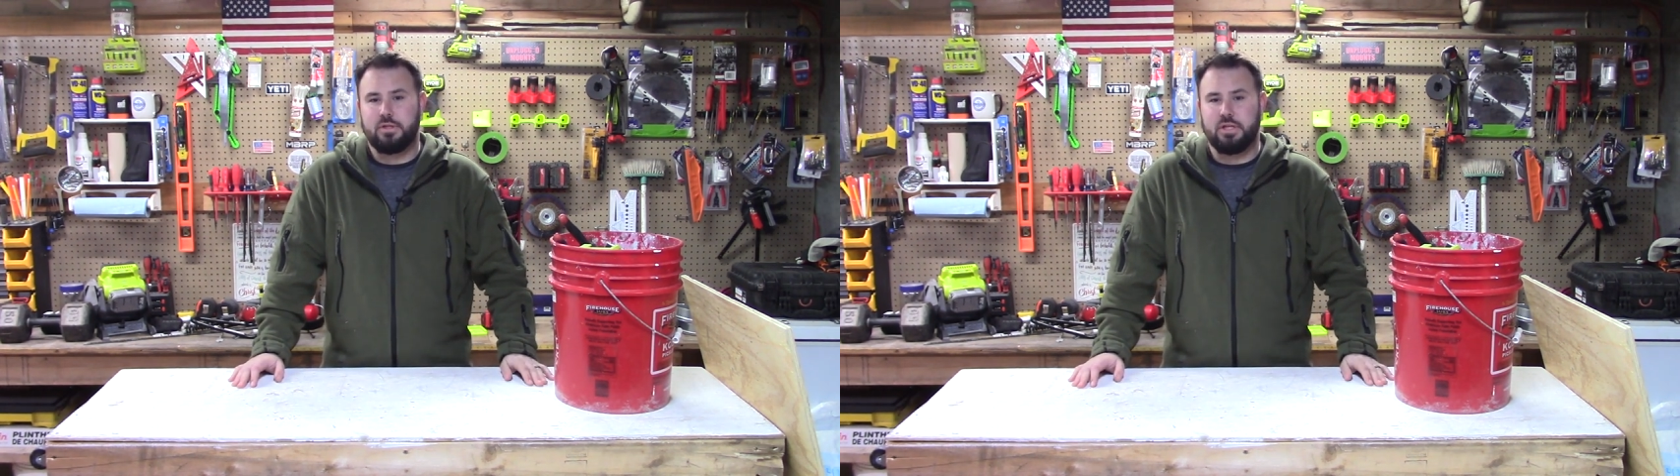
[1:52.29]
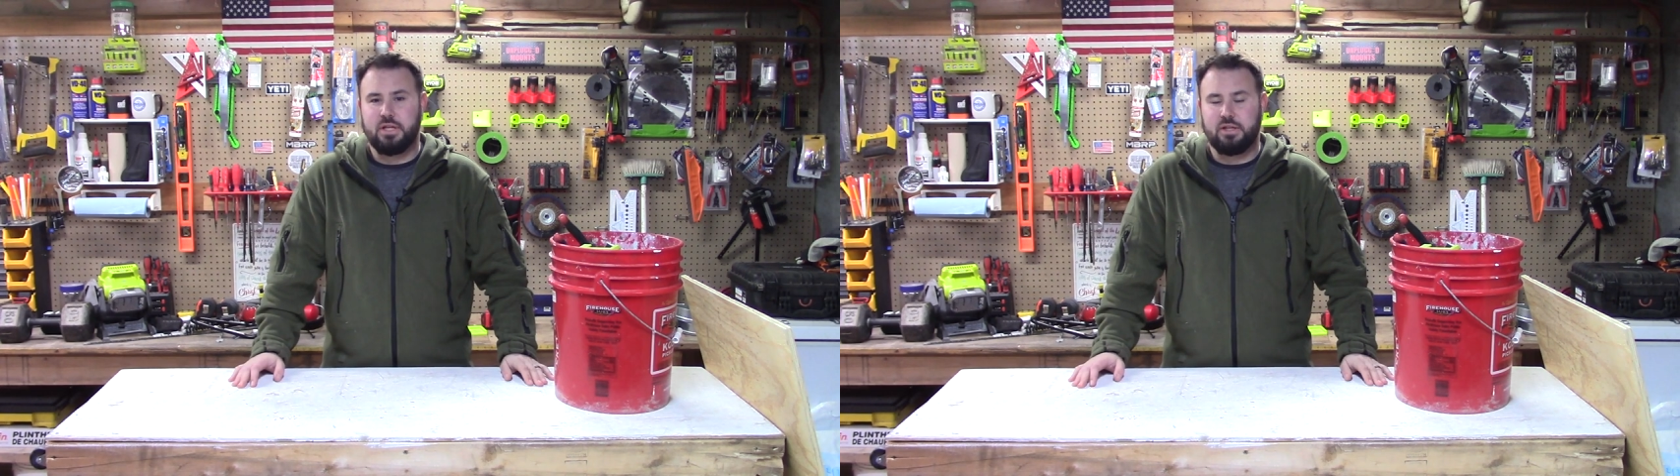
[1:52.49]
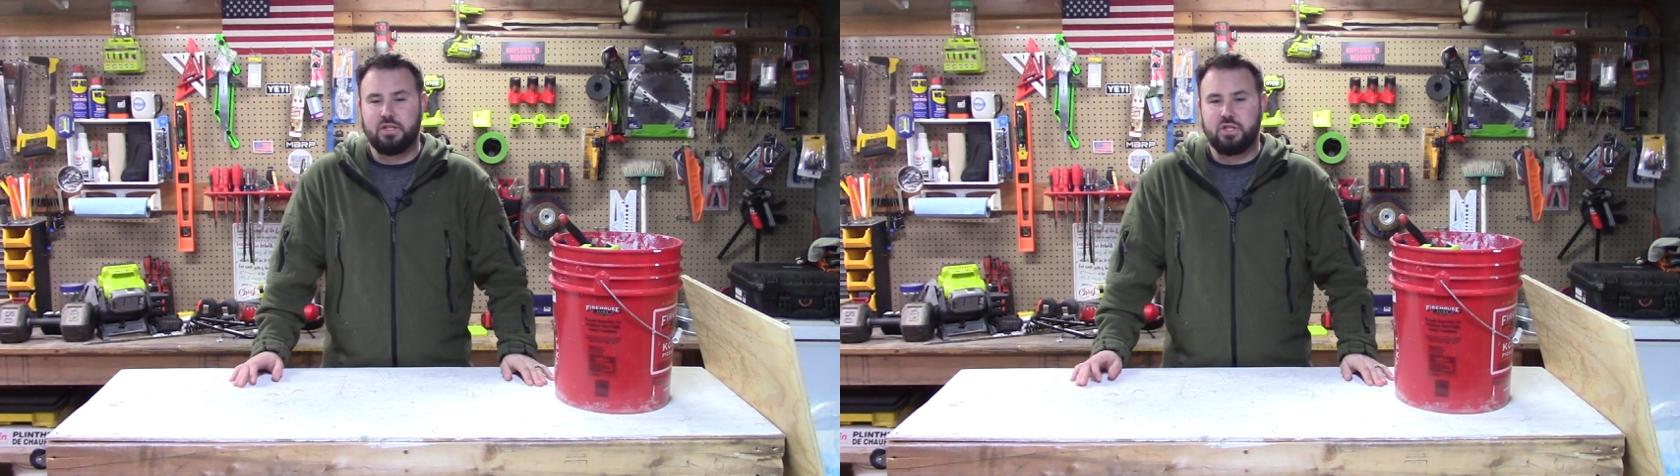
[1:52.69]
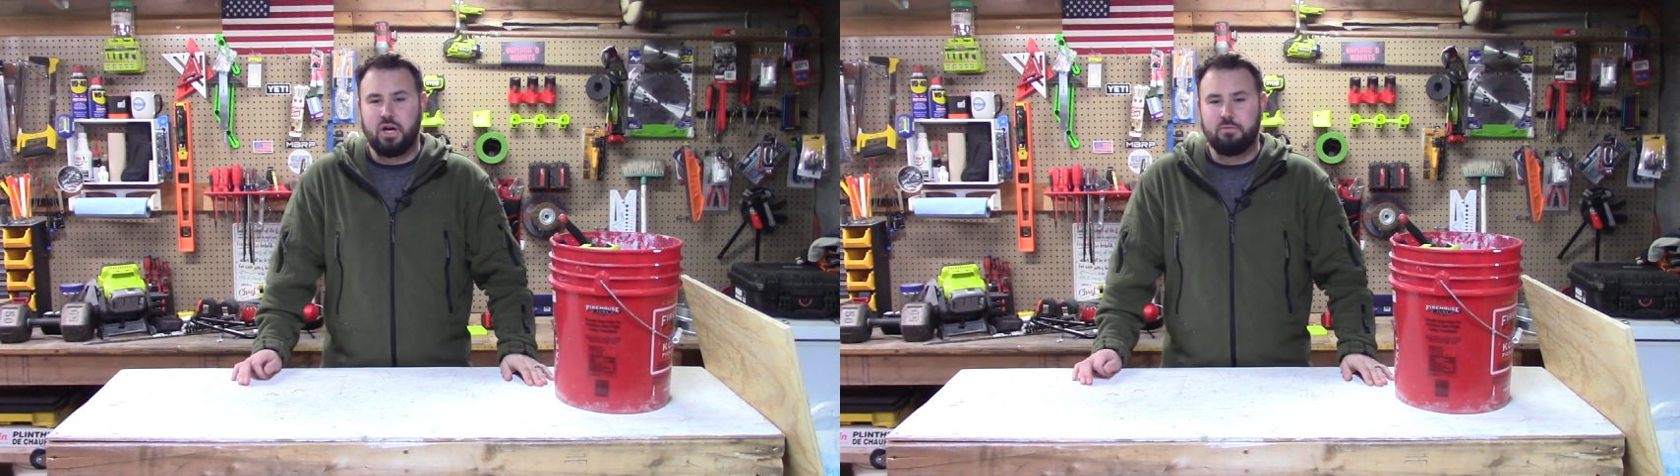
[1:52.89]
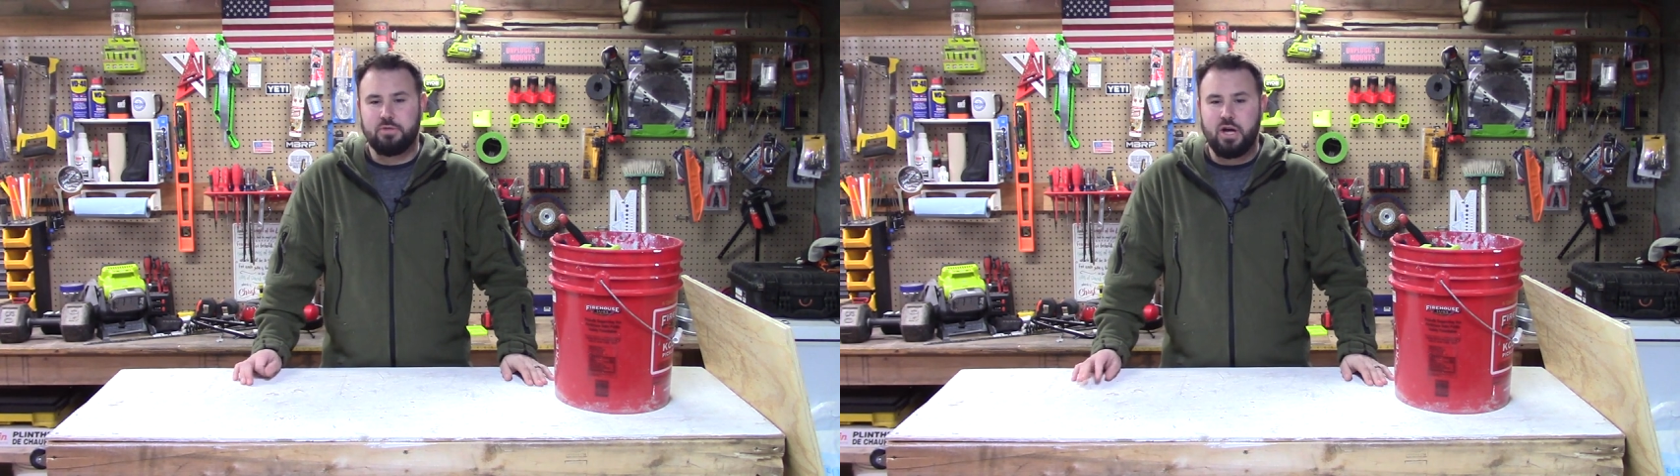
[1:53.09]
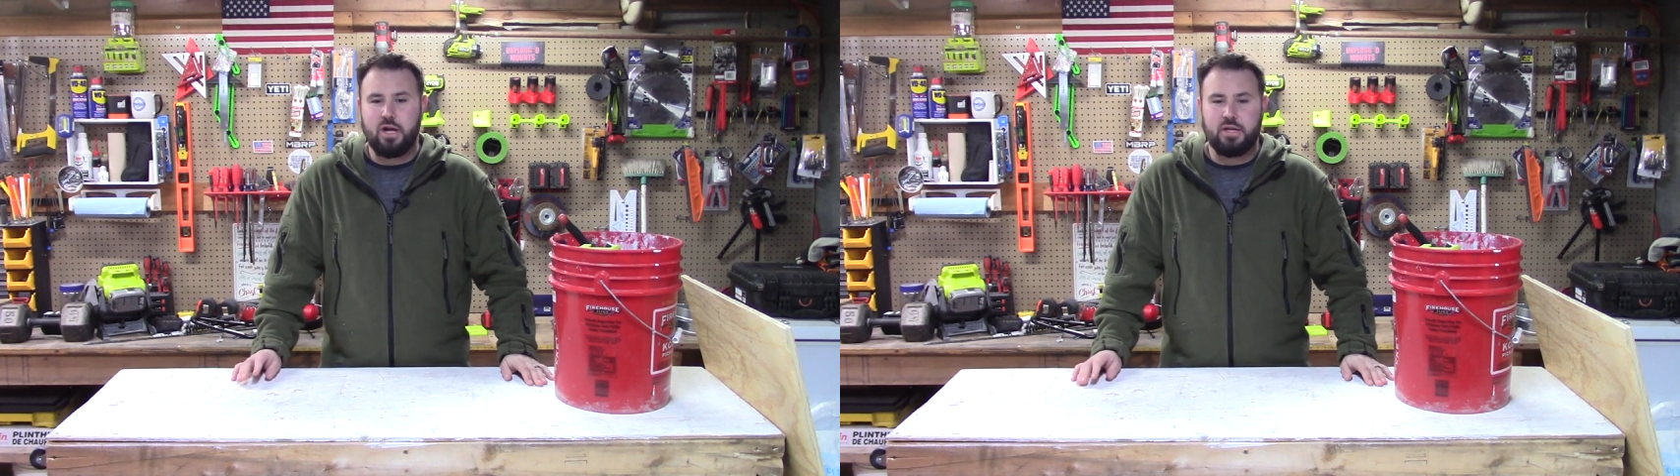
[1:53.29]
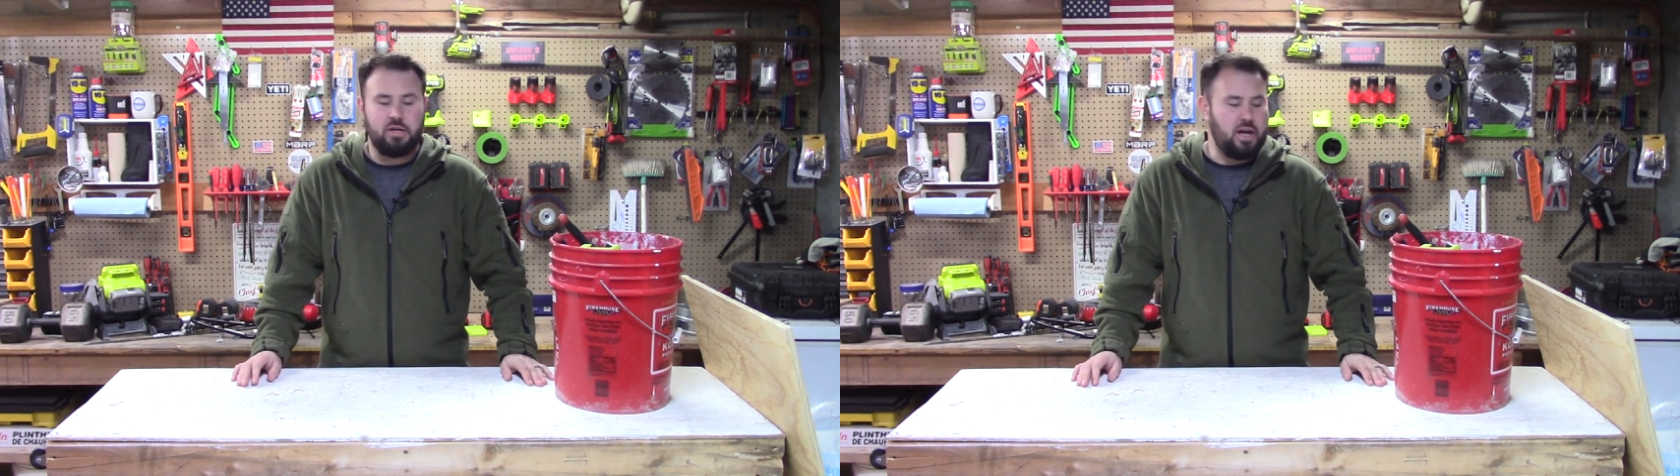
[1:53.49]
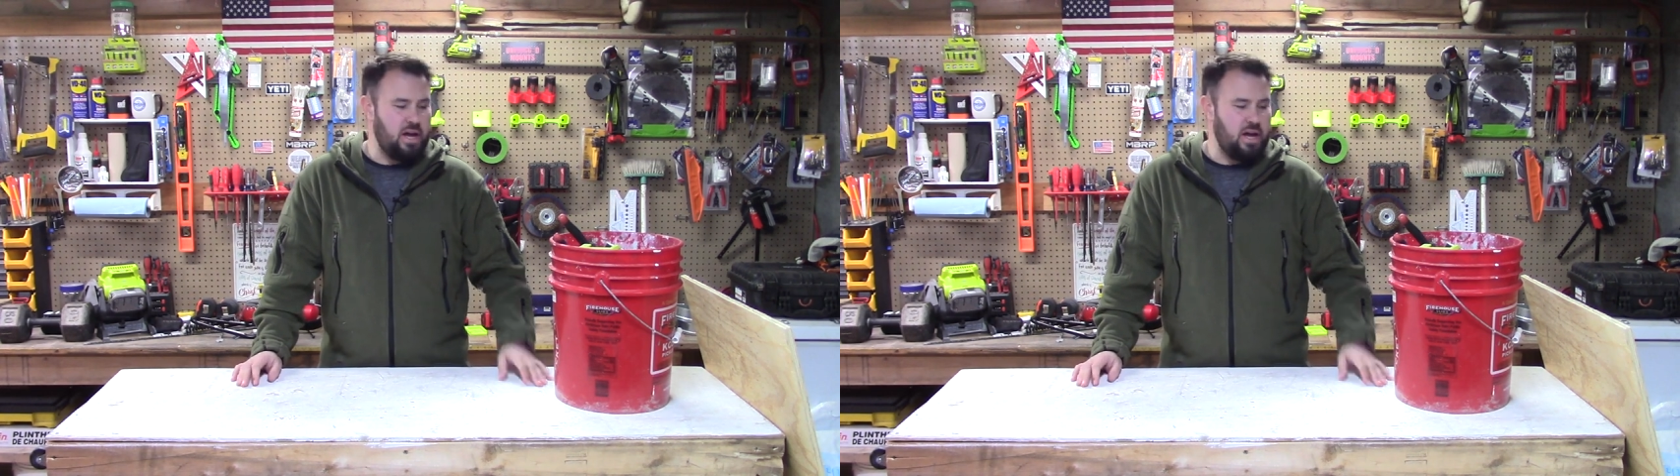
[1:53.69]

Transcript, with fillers: to get the job done and not